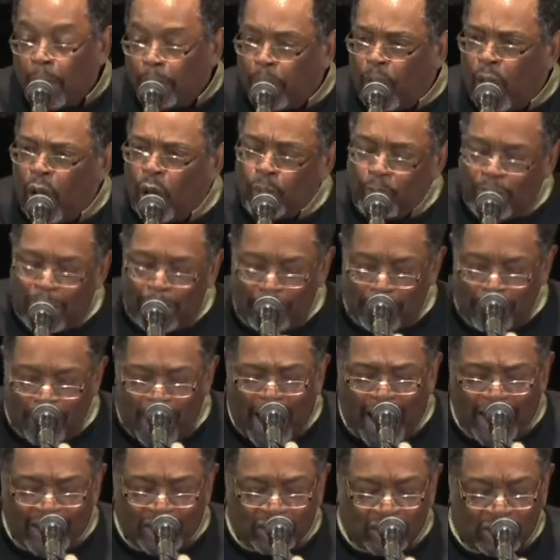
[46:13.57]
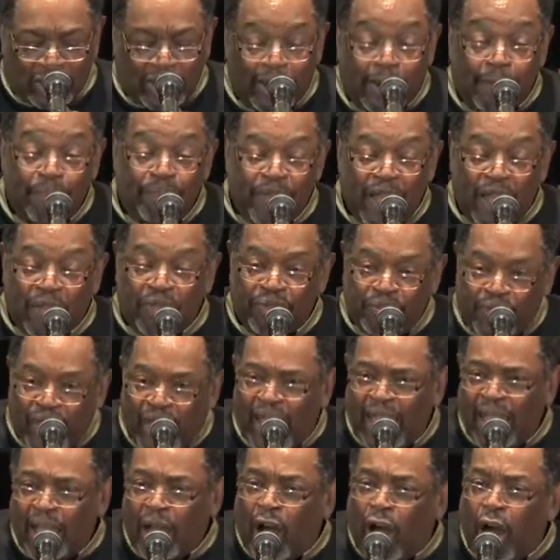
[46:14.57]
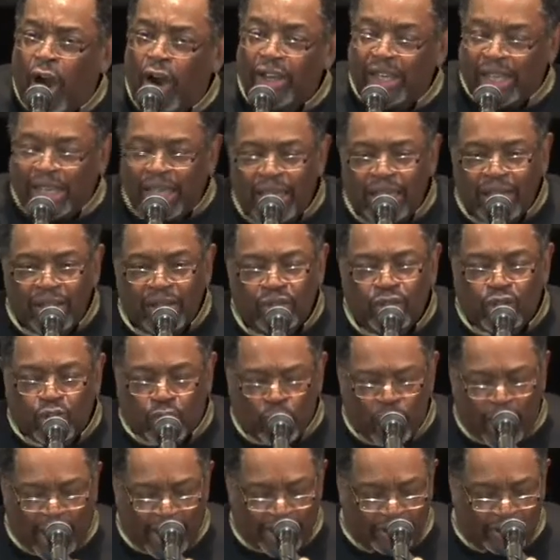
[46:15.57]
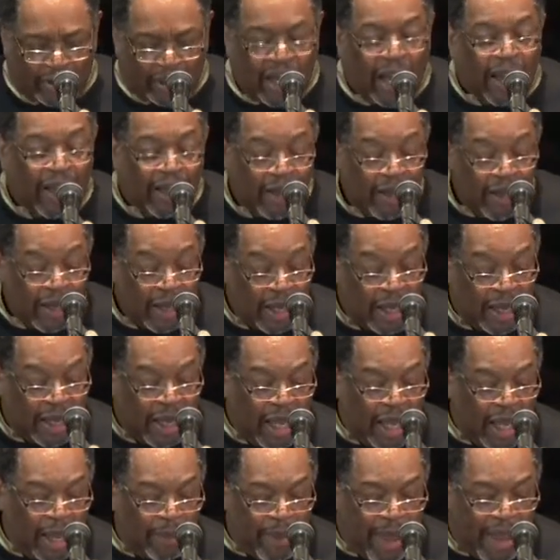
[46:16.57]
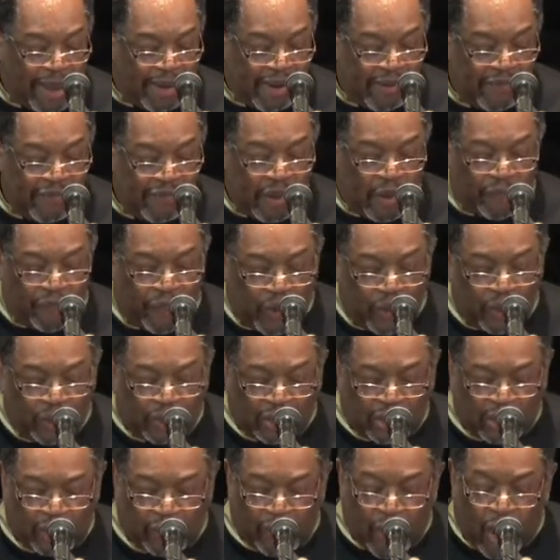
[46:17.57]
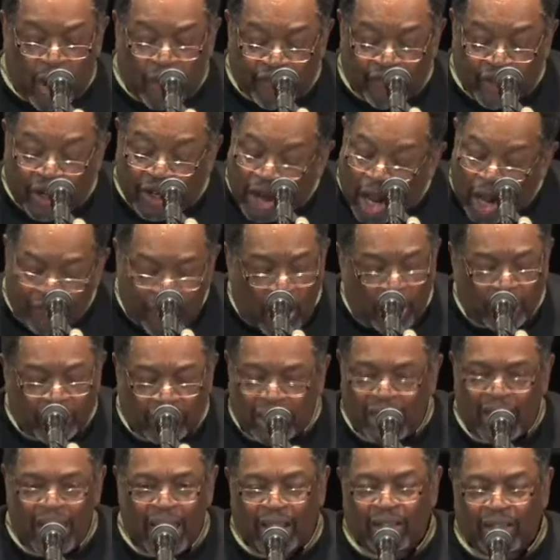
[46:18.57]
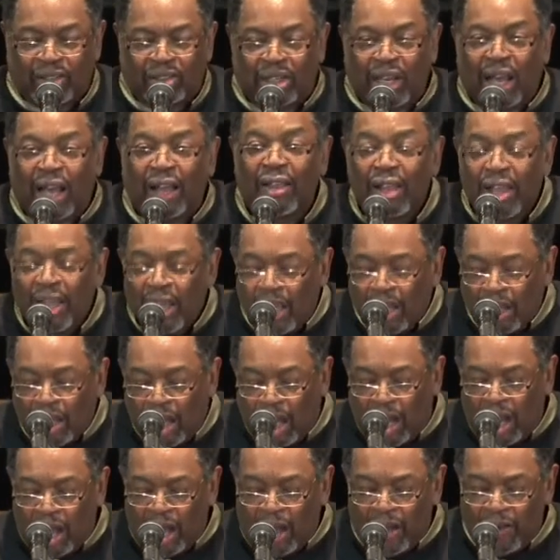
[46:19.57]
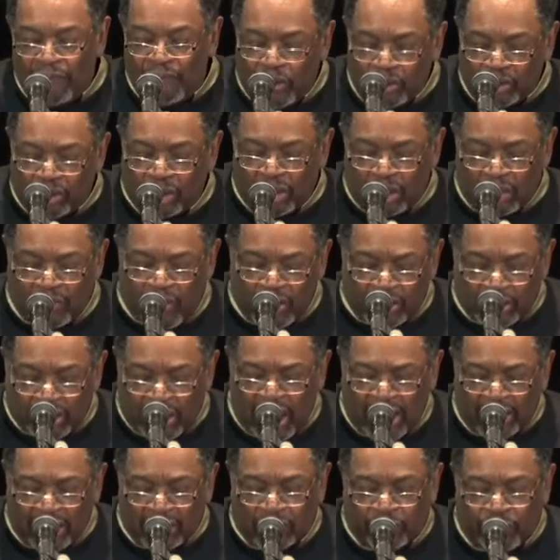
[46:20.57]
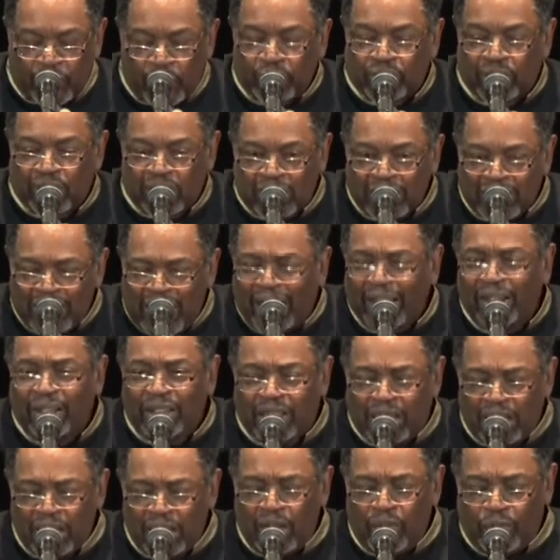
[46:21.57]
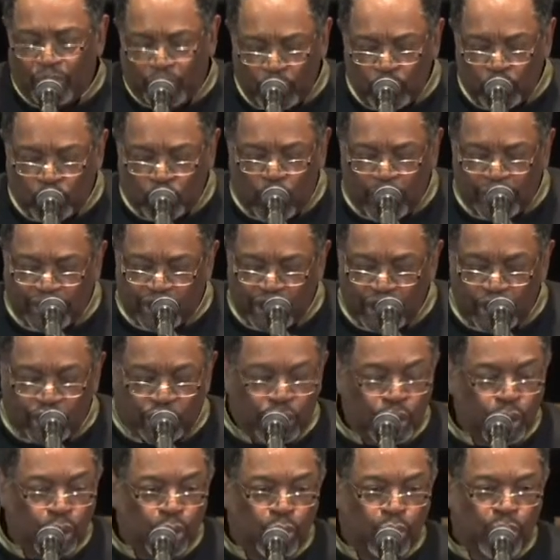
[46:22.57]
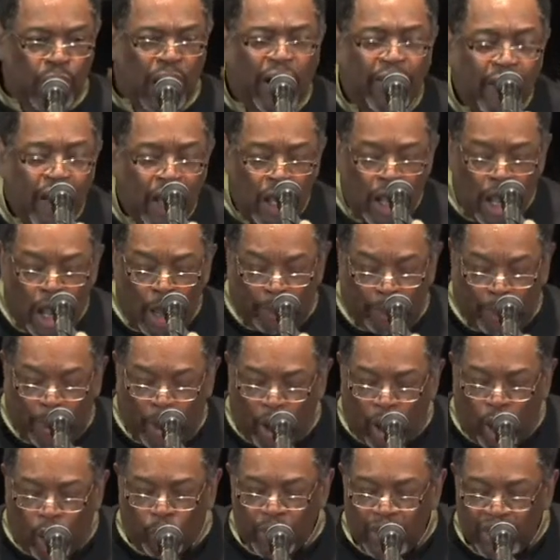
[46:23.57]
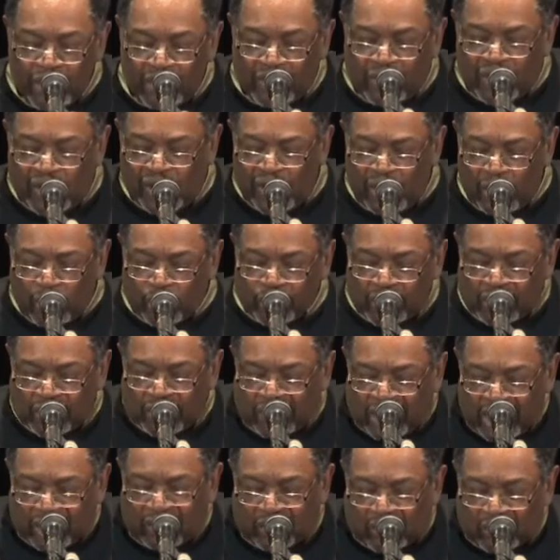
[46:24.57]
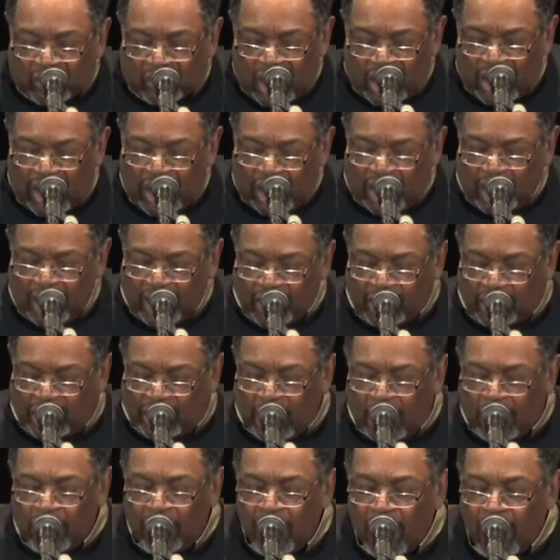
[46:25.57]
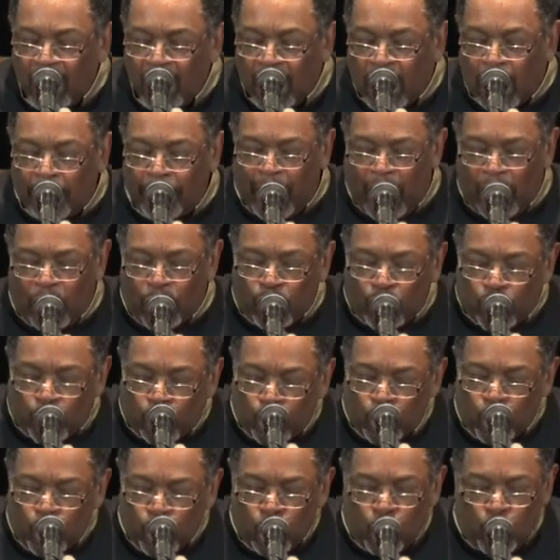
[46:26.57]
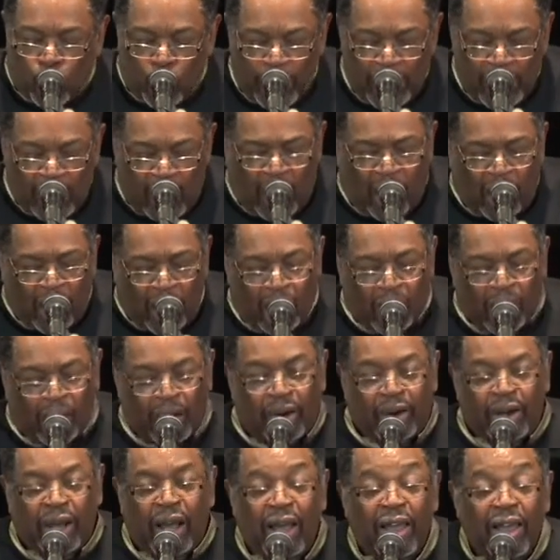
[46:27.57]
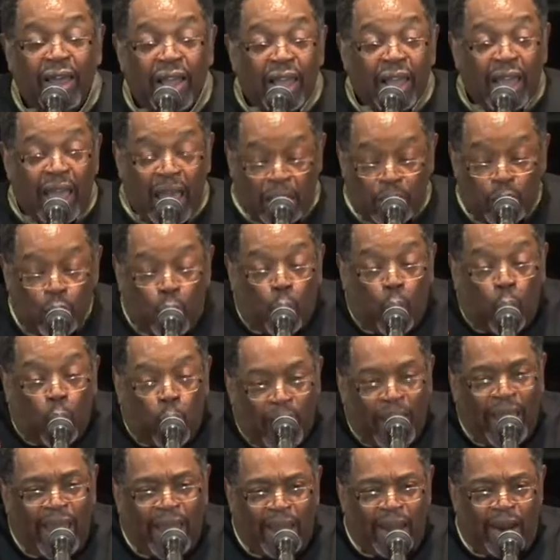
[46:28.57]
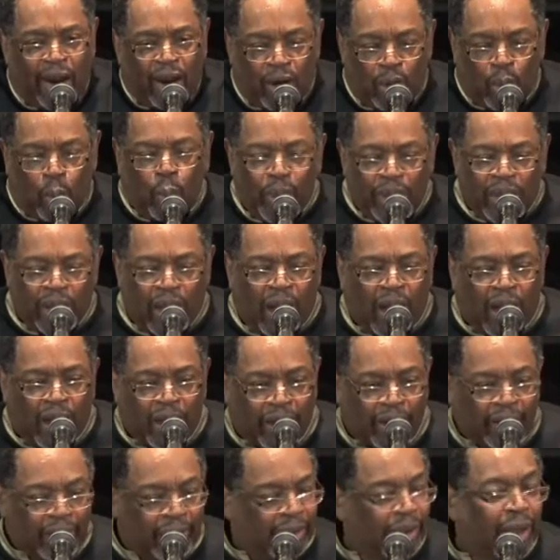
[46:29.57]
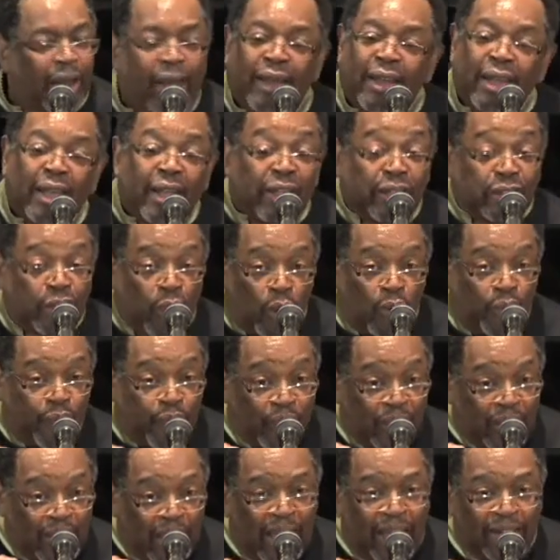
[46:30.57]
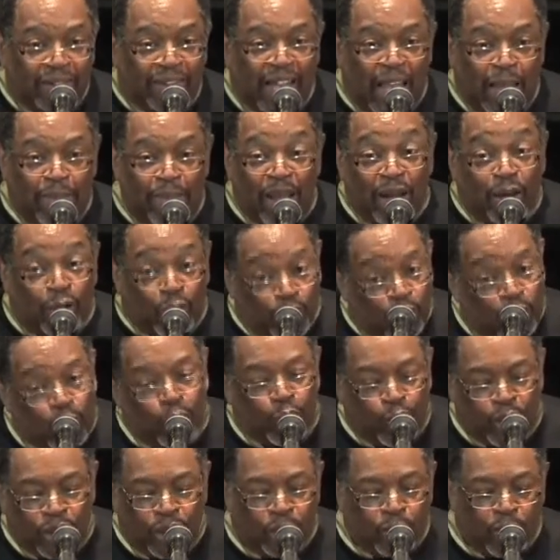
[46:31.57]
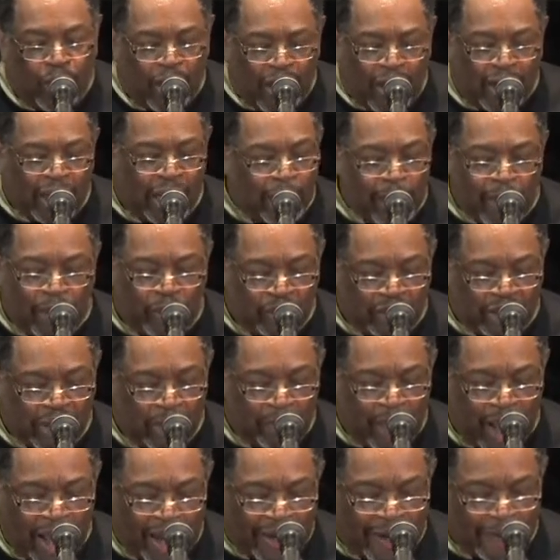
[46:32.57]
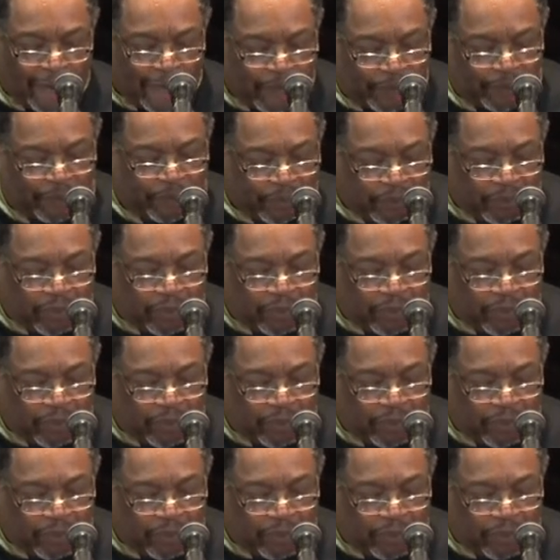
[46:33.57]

Paul reminds them that they are in Christ. Amen. In the verse of our, of our text, uh, verses of our text, verses 19 through 22. Uh, Paul reveals six things uh, about who we are uh, and where we are. Uh, don't forget, amen, who you are. Come on, somebody.